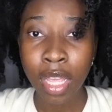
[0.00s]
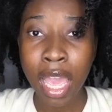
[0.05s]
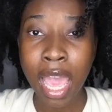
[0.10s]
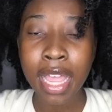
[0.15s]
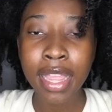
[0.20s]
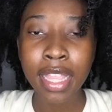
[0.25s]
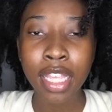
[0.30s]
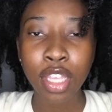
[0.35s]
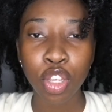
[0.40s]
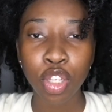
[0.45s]

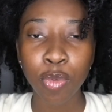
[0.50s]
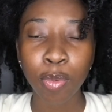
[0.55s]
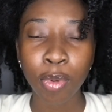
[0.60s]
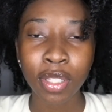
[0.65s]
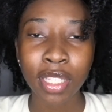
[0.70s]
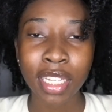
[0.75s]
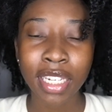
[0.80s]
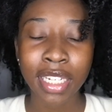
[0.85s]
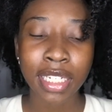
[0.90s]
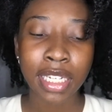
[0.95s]
and then you're supposed
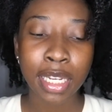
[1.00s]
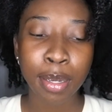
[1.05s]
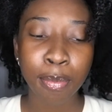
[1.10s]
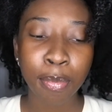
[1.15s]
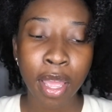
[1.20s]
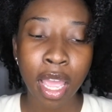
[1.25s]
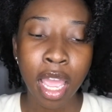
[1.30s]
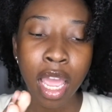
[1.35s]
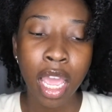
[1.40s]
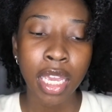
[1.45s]
to deep
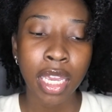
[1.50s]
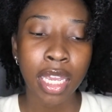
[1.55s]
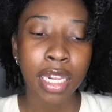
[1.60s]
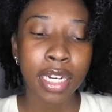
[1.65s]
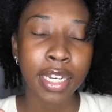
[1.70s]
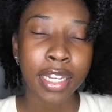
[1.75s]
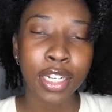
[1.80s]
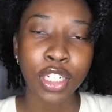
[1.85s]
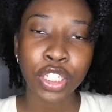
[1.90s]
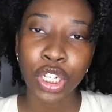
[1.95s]

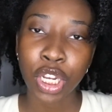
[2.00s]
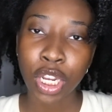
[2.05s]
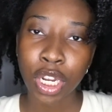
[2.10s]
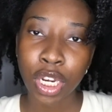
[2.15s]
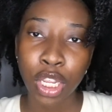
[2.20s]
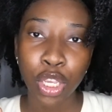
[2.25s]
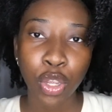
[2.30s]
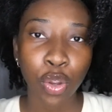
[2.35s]
condition